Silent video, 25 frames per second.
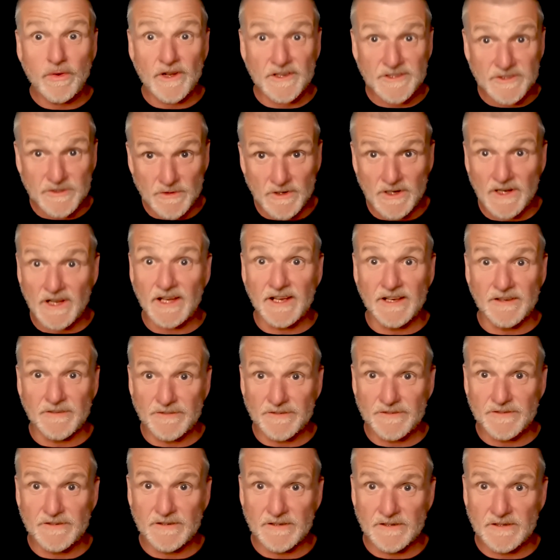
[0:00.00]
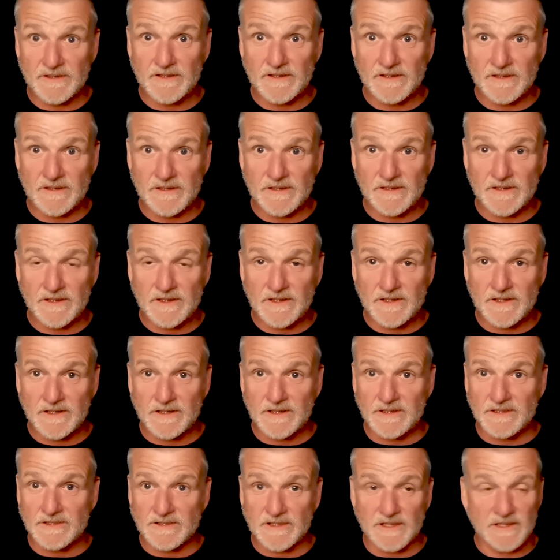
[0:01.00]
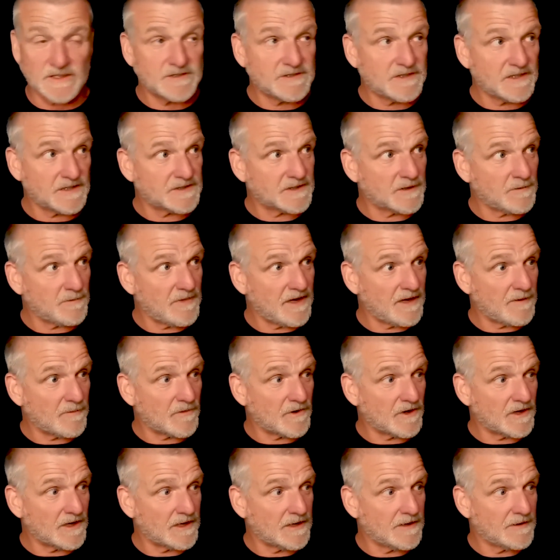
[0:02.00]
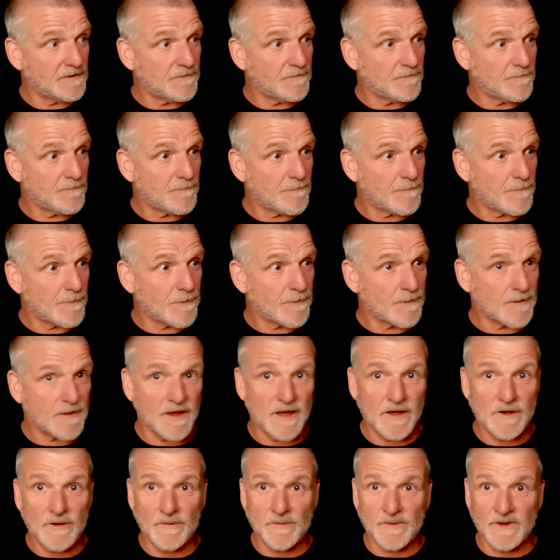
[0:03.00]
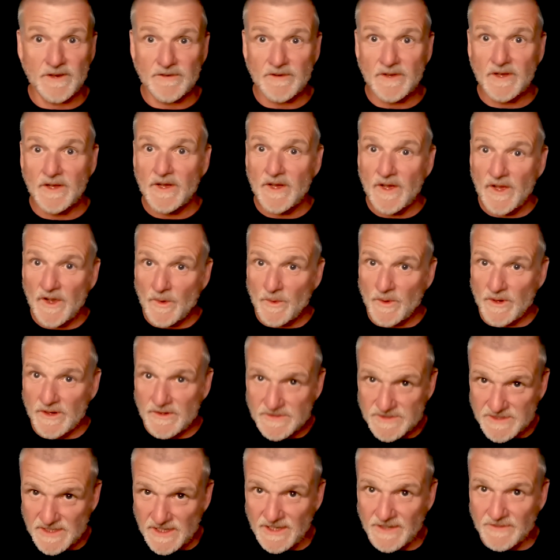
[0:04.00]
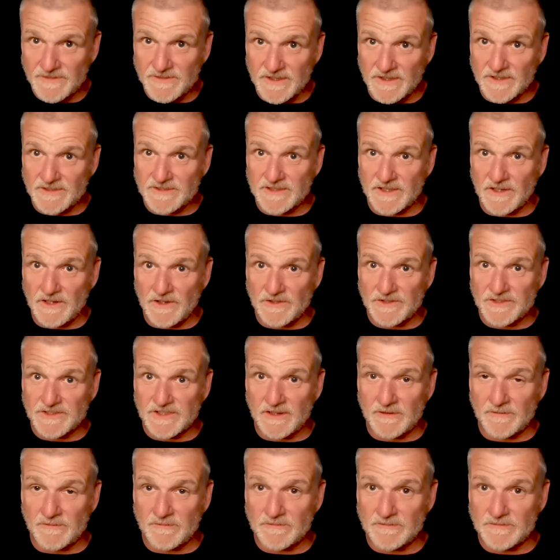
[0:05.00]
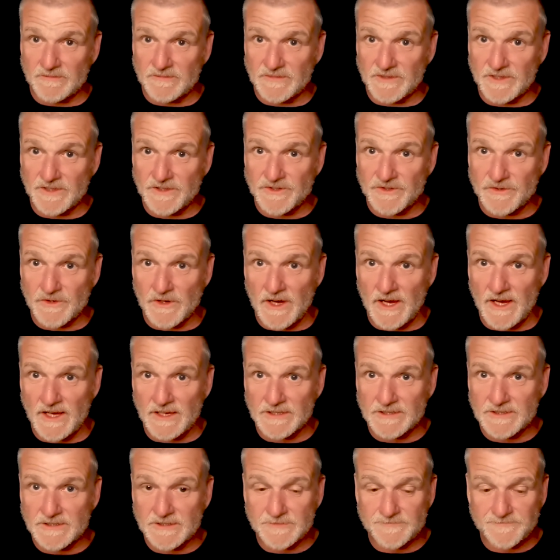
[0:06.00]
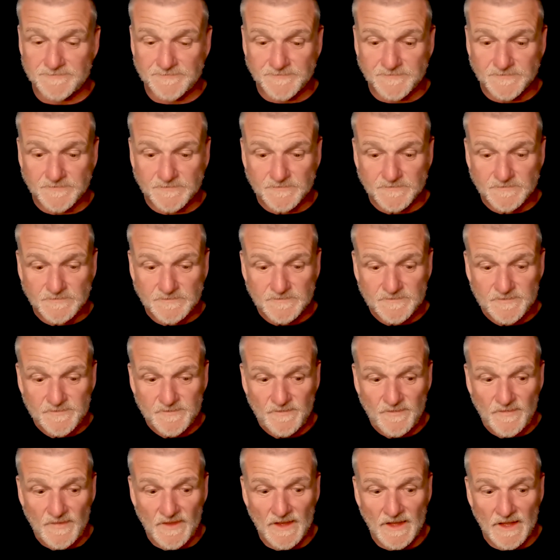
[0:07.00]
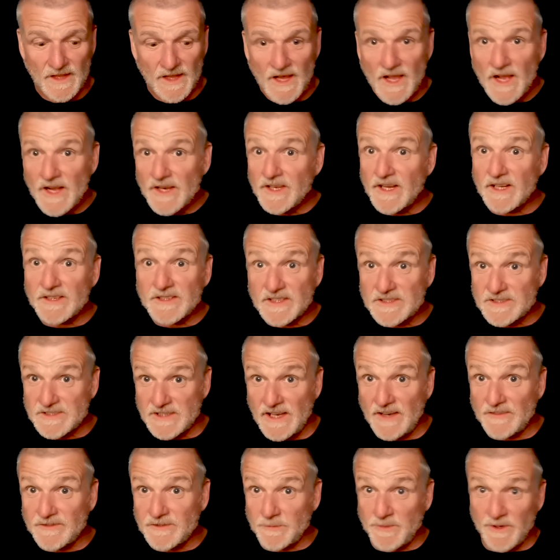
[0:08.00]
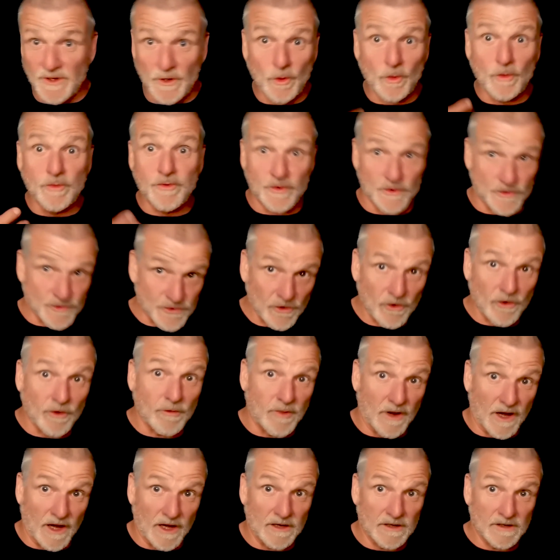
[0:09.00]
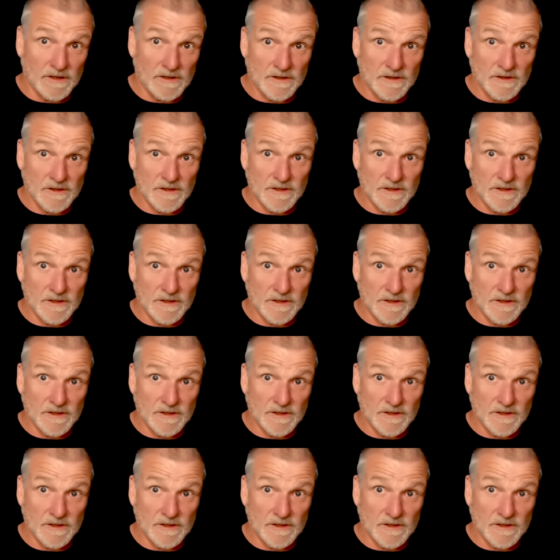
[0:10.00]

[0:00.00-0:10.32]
That's relief. It's just a memory. We've saved ourselves some distress. Now, it doesn't have to be awful trauma.